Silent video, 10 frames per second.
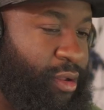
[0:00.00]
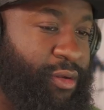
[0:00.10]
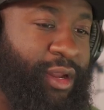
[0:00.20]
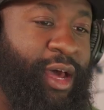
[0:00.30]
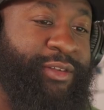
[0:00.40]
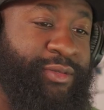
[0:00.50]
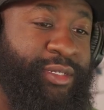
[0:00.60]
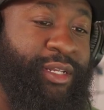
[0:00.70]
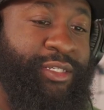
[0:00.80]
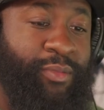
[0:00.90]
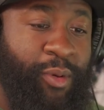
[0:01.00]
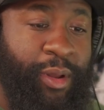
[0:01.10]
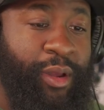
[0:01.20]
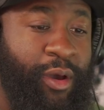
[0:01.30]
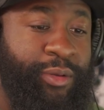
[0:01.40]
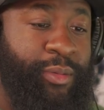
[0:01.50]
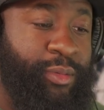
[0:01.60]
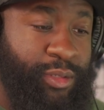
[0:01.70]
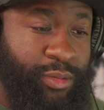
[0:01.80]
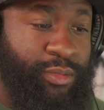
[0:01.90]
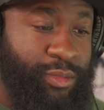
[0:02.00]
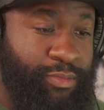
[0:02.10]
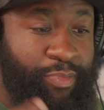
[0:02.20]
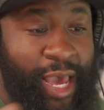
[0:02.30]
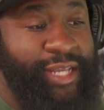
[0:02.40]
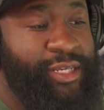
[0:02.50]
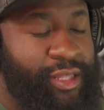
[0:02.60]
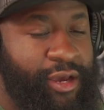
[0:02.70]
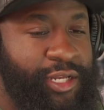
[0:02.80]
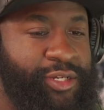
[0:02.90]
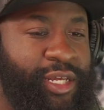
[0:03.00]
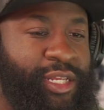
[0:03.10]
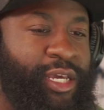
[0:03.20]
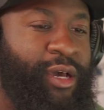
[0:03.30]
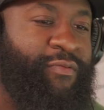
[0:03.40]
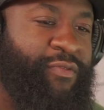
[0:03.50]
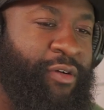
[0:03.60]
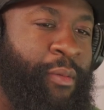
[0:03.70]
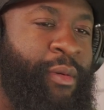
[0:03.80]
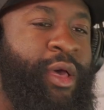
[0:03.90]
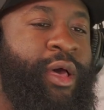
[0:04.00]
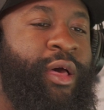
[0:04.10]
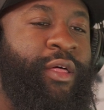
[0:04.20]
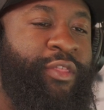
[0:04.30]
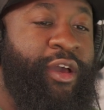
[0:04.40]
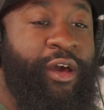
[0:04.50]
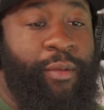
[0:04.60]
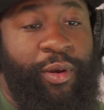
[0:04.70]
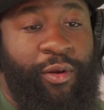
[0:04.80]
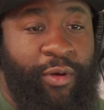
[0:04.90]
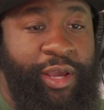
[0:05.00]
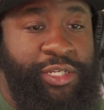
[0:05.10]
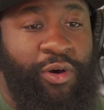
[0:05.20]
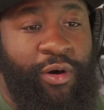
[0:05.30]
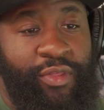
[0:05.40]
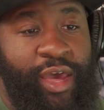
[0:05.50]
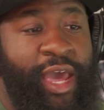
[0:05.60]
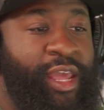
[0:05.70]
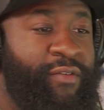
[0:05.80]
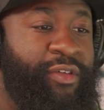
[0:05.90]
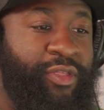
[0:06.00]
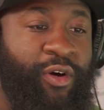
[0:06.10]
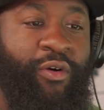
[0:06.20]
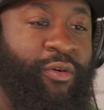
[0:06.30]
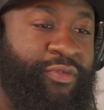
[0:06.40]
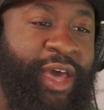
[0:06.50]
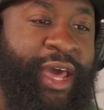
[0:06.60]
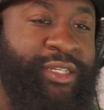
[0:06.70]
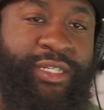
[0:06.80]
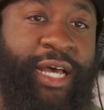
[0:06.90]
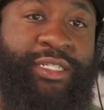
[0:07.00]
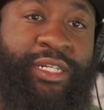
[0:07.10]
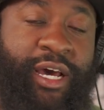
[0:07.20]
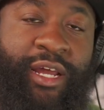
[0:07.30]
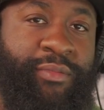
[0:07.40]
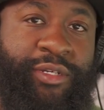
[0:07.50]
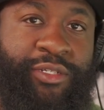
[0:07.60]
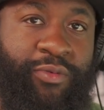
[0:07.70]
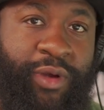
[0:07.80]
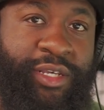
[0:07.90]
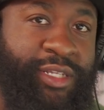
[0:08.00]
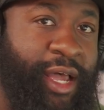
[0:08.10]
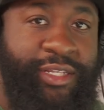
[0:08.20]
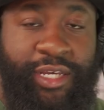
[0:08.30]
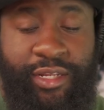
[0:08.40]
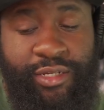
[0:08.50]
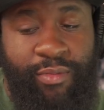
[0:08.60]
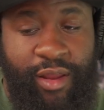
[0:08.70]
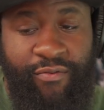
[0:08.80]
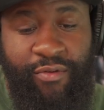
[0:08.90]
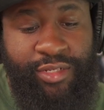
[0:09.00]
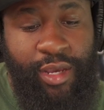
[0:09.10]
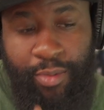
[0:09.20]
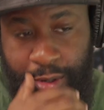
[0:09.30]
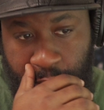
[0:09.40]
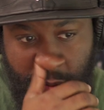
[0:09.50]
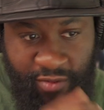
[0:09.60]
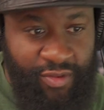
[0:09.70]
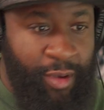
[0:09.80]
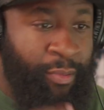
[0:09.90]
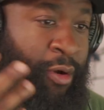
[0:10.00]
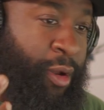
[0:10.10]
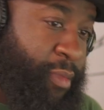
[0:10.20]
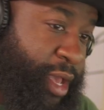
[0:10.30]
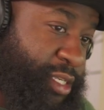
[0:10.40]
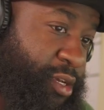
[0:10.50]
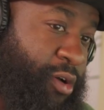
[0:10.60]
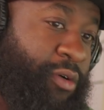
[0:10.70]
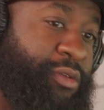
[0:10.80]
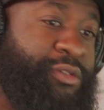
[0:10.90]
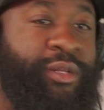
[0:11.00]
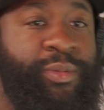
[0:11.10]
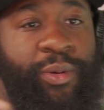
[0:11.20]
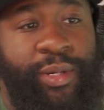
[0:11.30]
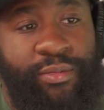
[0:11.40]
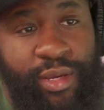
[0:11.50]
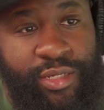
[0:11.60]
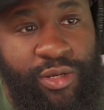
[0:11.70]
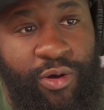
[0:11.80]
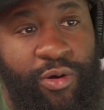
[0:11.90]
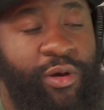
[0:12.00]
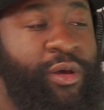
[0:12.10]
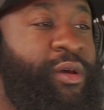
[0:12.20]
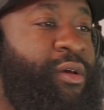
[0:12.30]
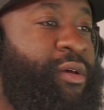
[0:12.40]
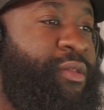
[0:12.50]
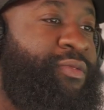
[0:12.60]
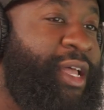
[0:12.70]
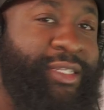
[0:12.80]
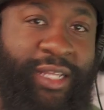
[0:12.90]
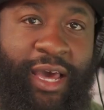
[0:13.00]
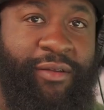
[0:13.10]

the lines of telling someone to go back to the country that they come from, they're going to pin a race on that, even though that is not synonymous to race. Like telling somebody, for example, to go if they're born in Mexico, you tell them to go back to Mexico. That's not